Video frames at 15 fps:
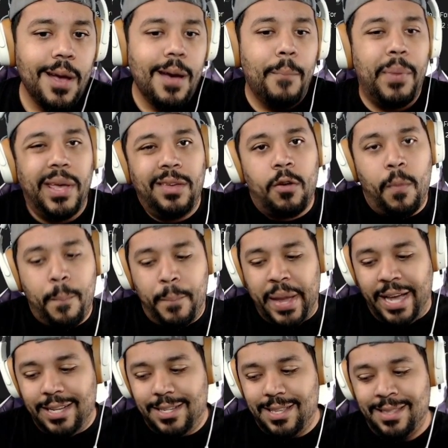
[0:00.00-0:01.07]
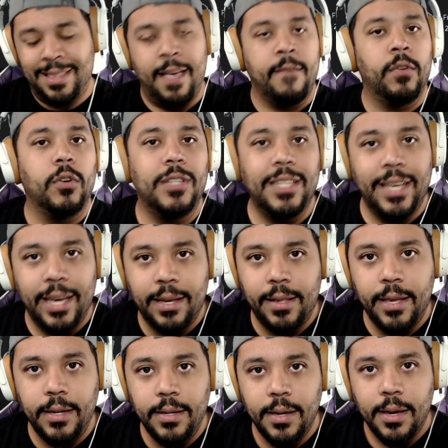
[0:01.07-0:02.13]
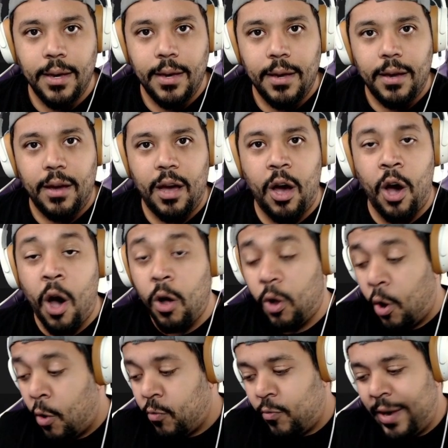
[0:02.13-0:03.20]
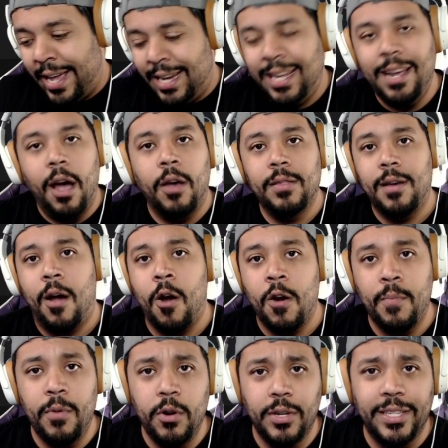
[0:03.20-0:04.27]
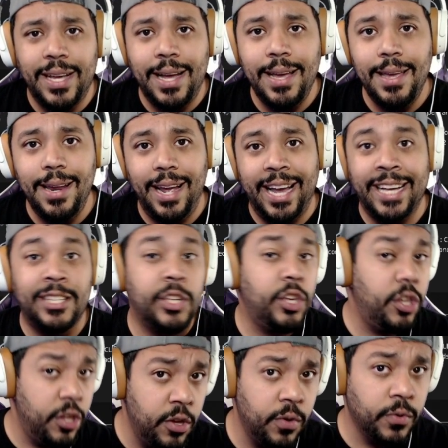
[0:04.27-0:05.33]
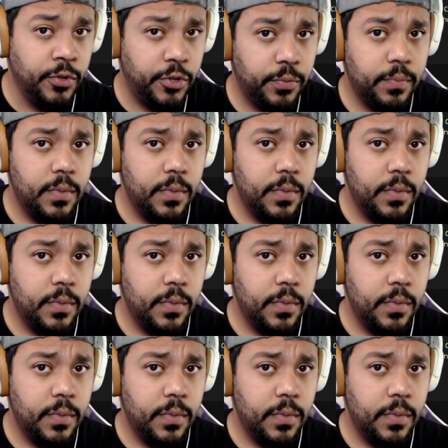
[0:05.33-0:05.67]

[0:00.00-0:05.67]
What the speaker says: but your base level scaling already on the armor side is huge.